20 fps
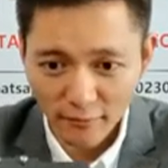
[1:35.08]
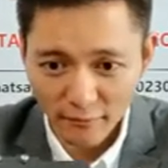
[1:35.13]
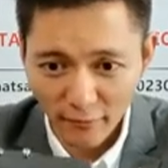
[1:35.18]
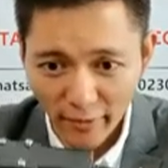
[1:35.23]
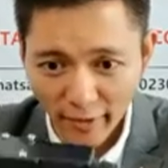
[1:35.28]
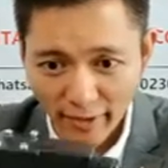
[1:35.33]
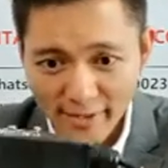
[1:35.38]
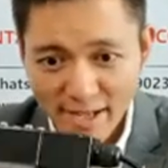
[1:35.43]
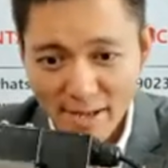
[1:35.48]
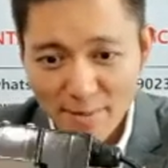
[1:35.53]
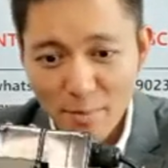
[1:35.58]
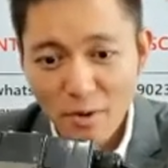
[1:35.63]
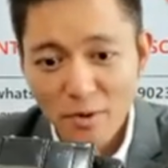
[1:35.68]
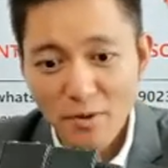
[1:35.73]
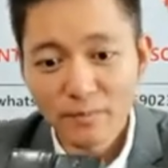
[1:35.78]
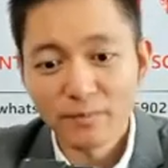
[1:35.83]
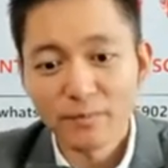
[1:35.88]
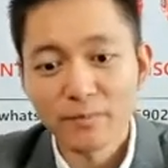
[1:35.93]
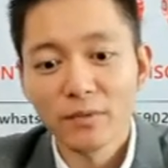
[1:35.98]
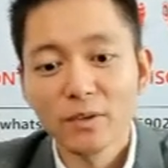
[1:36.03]
For
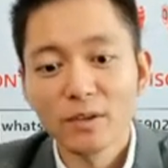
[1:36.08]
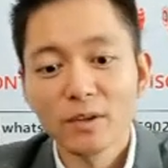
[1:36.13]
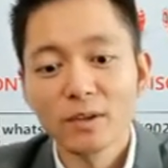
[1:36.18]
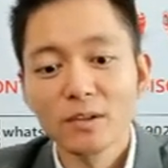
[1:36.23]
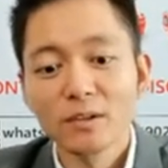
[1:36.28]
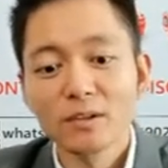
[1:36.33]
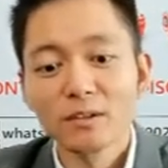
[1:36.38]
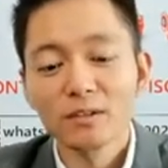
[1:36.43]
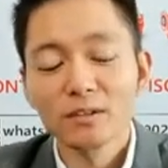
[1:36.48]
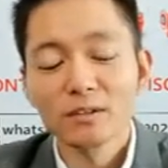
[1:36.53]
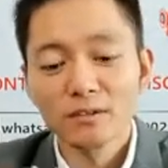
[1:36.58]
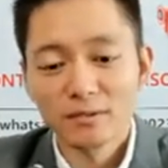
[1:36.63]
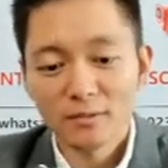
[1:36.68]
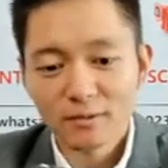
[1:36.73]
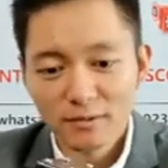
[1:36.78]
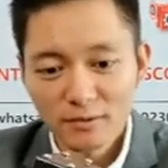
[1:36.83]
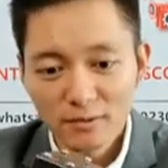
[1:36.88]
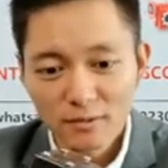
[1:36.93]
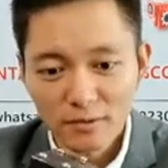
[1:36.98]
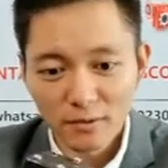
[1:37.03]
example,
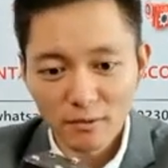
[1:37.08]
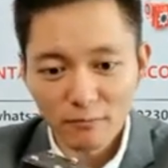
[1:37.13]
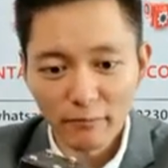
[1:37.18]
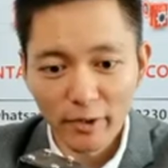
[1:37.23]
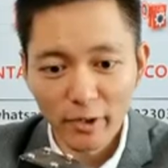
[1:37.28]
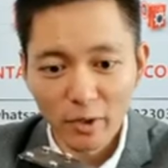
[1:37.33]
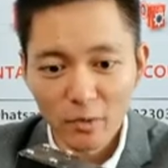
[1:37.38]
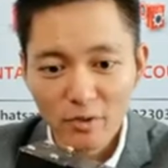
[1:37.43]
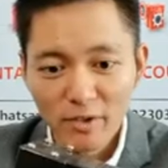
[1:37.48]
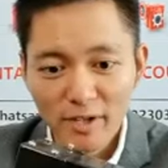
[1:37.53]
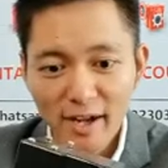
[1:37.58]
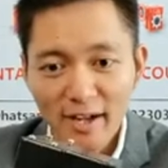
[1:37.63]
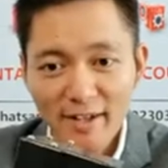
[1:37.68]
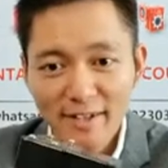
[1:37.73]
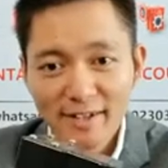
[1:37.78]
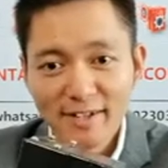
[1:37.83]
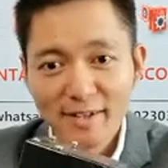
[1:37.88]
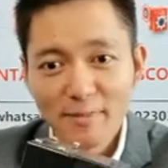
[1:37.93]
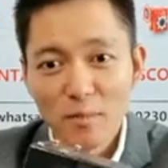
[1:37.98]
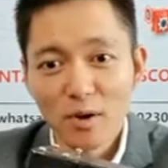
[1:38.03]
when you
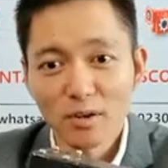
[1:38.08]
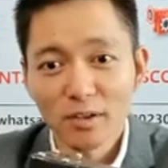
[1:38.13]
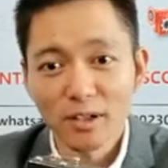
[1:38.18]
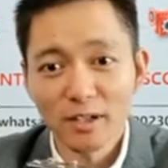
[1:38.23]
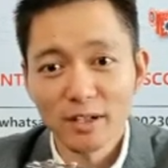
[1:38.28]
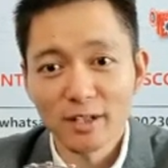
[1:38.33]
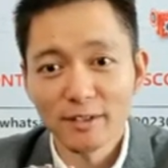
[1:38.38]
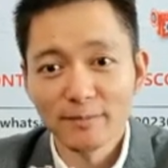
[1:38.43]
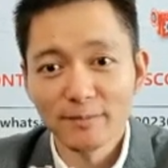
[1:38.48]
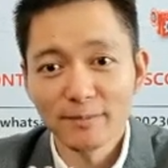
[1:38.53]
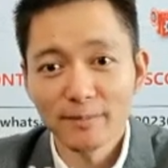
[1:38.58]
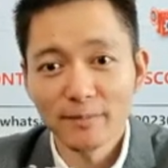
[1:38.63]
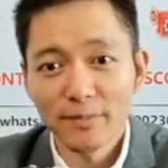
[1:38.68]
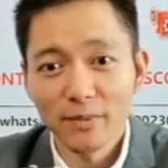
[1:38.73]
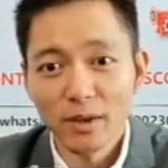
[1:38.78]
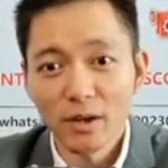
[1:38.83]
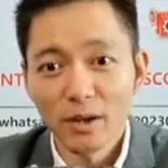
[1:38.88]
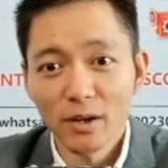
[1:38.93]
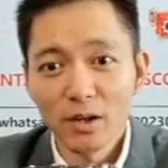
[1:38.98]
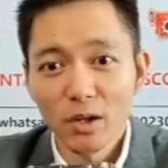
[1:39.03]
check this motor,
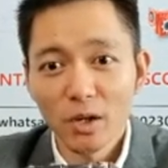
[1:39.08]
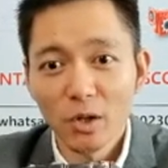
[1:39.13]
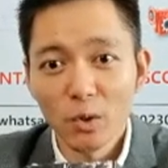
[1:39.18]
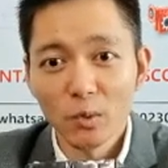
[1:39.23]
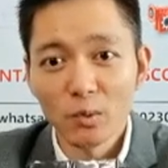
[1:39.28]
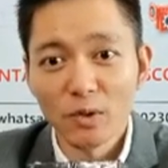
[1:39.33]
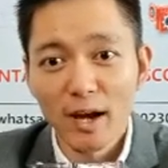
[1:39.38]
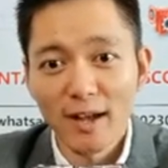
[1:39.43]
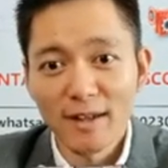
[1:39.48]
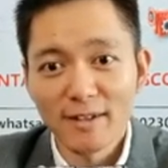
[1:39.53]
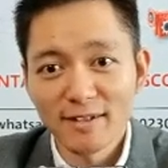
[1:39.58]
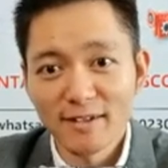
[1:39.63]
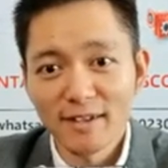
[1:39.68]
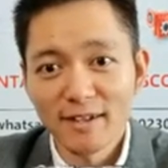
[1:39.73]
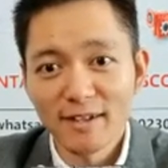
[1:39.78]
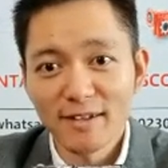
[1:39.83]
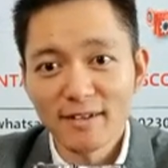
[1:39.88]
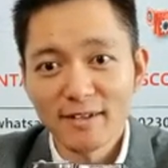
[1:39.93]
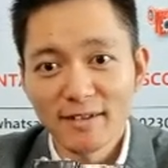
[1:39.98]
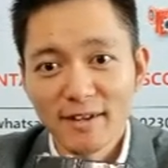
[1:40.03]
you can
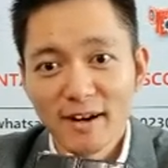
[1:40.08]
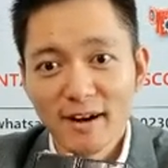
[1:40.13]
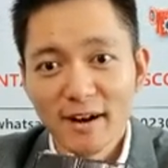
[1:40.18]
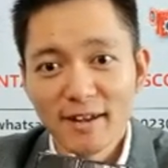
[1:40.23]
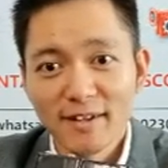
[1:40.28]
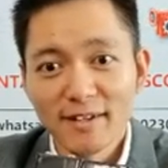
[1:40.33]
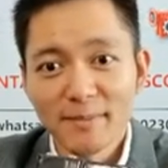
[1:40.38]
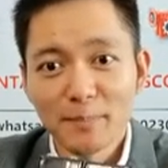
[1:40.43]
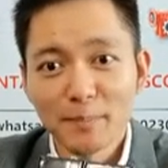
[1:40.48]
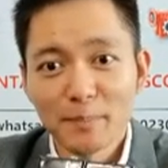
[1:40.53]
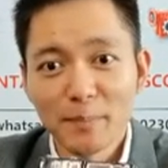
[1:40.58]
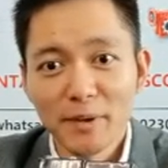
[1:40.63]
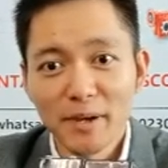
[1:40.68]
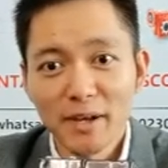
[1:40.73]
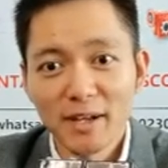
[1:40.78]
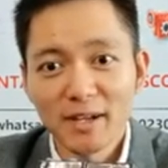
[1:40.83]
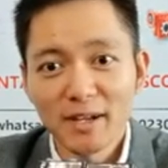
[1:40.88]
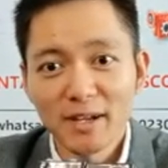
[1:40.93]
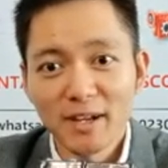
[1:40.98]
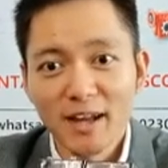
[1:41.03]
see there is
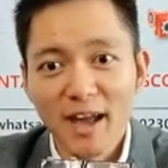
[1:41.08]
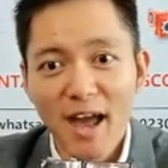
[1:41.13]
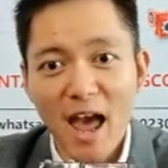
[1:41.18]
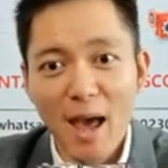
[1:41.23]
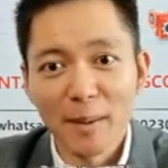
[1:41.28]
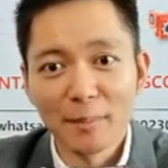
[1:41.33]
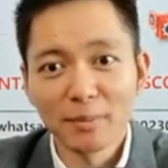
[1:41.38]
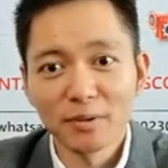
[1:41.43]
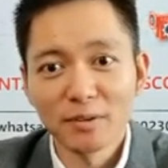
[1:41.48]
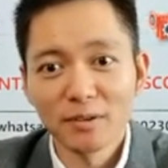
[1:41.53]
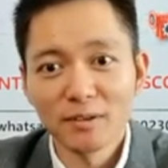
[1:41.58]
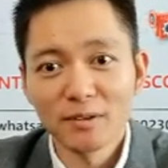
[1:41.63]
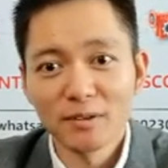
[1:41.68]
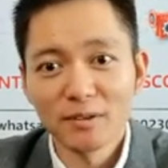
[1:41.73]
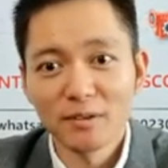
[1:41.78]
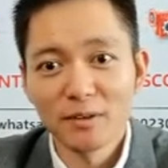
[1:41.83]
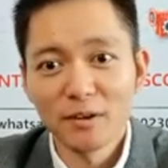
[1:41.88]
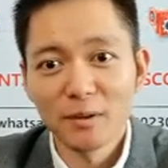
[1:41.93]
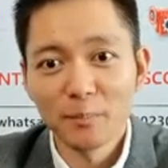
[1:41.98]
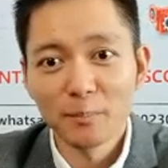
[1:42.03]
big gap
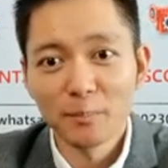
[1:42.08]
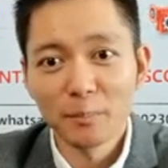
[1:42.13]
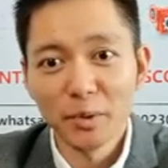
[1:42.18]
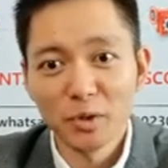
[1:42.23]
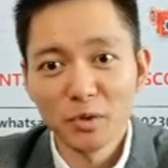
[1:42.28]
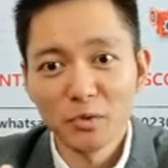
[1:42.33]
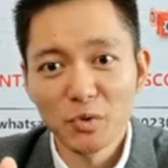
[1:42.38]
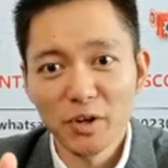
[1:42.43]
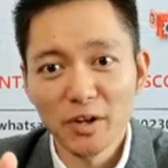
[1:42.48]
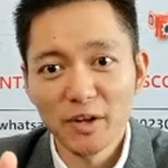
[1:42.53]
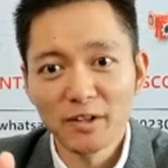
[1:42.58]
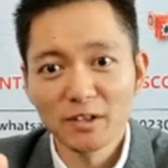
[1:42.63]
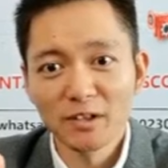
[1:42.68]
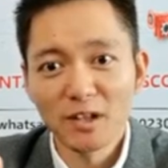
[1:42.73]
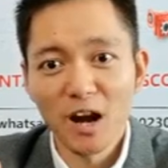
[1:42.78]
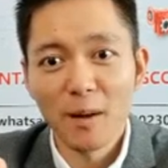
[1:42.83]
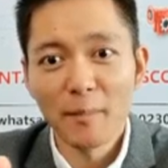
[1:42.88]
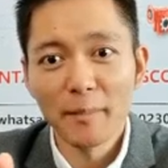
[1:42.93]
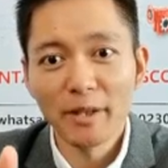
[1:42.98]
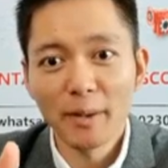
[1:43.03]
between
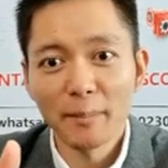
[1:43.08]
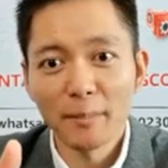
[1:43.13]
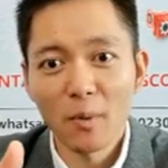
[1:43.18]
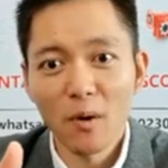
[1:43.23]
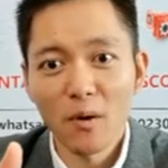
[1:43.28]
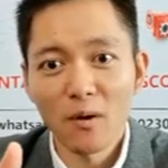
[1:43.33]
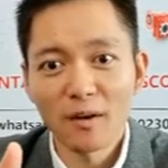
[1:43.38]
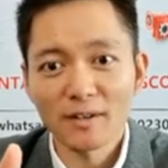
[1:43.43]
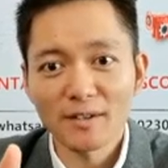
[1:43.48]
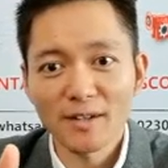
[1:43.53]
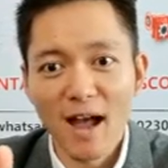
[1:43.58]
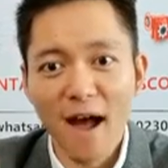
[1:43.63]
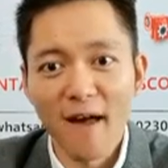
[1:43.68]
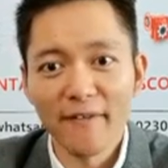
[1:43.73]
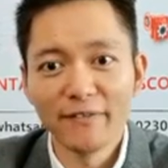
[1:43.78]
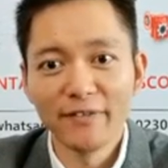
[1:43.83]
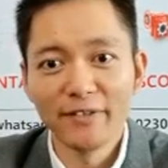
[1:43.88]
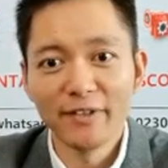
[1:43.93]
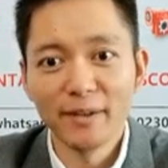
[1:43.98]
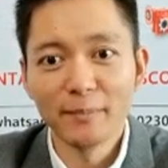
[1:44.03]
terminal box
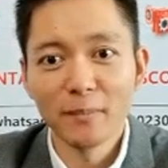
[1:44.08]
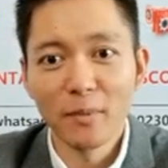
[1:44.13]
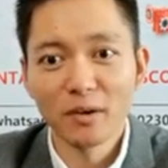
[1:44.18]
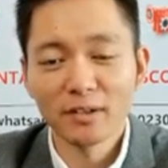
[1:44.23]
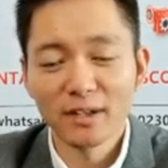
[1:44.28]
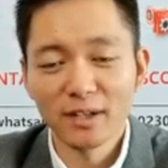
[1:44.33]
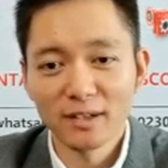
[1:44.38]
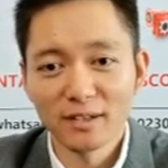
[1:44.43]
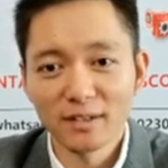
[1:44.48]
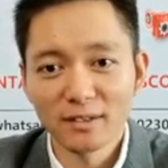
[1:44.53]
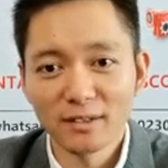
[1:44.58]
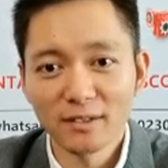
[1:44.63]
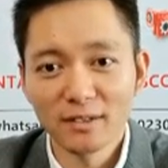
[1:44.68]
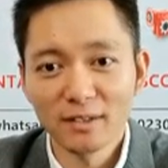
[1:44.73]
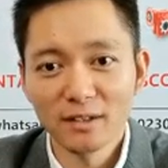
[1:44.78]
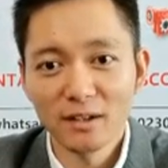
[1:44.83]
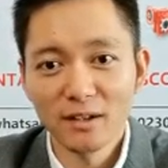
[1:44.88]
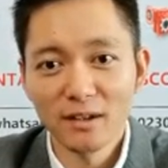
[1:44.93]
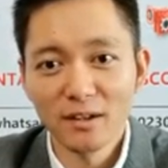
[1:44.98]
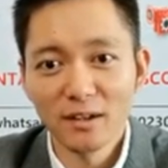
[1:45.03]
and the motor.
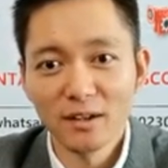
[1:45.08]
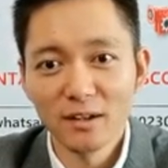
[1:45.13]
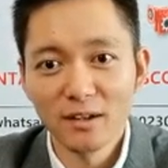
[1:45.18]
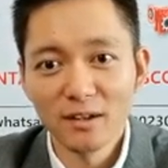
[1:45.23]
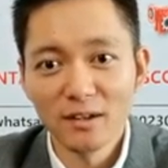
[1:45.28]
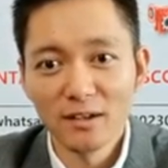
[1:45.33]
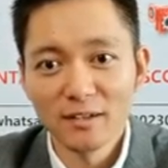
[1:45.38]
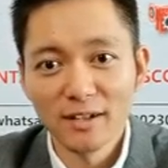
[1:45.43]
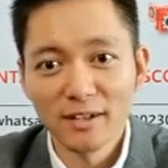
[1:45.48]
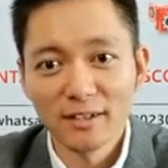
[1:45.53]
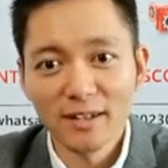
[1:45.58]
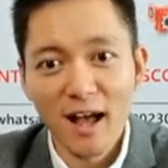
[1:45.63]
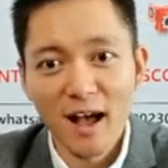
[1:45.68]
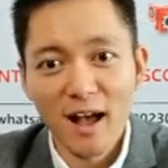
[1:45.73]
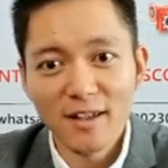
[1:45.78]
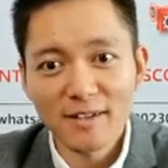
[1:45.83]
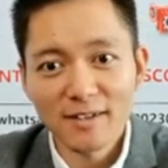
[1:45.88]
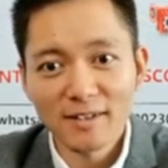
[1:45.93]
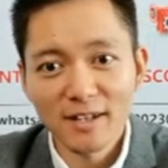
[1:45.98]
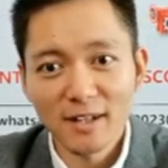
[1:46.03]
The
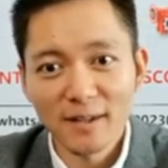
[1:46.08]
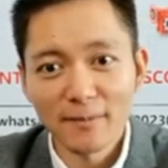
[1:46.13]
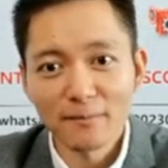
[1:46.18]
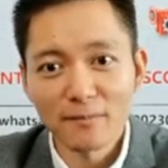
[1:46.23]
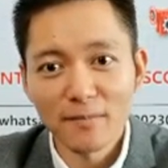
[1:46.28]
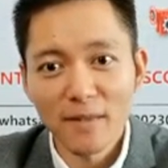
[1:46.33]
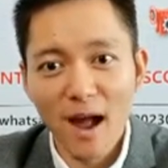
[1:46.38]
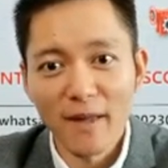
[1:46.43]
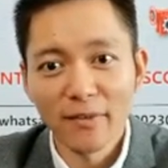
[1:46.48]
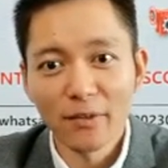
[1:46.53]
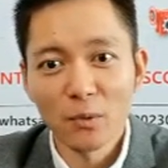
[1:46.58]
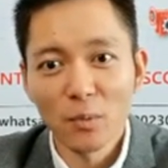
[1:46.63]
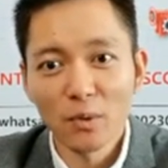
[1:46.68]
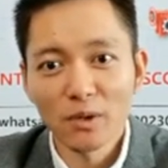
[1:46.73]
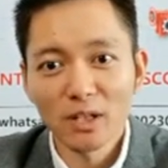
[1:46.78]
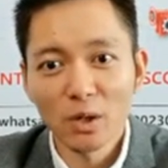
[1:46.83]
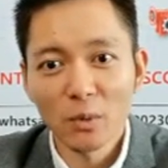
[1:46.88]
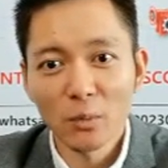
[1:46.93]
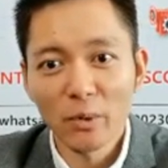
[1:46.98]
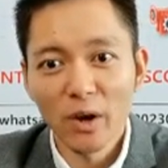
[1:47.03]
dust and the
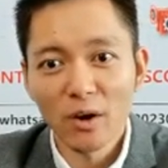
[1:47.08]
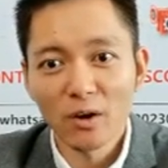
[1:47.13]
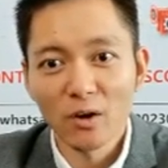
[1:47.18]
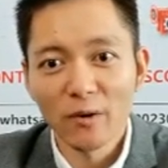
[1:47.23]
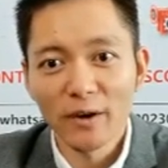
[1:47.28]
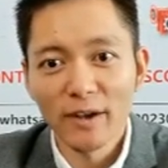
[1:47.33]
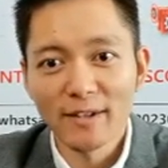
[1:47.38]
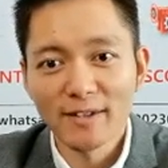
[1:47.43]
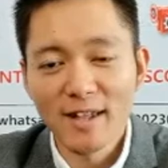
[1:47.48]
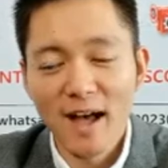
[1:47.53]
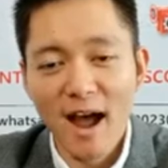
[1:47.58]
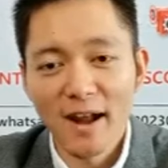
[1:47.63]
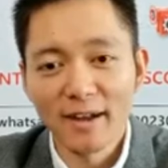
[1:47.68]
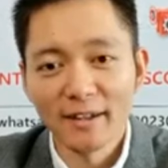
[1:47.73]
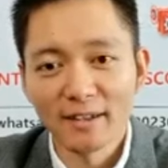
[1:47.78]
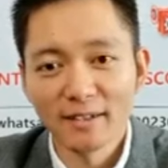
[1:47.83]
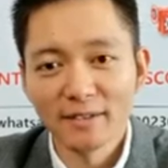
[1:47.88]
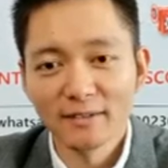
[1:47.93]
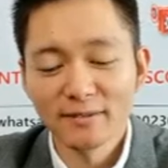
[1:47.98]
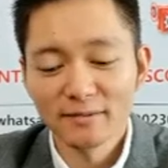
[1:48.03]
water will go inside.